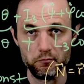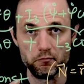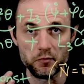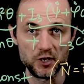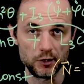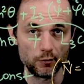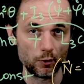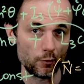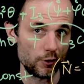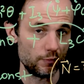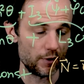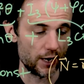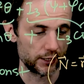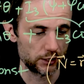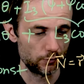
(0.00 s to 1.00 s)
minimum and
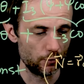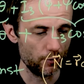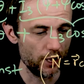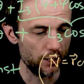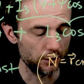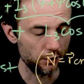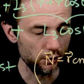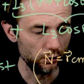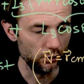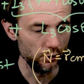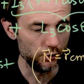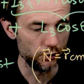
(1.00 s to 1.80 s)
maximum angle,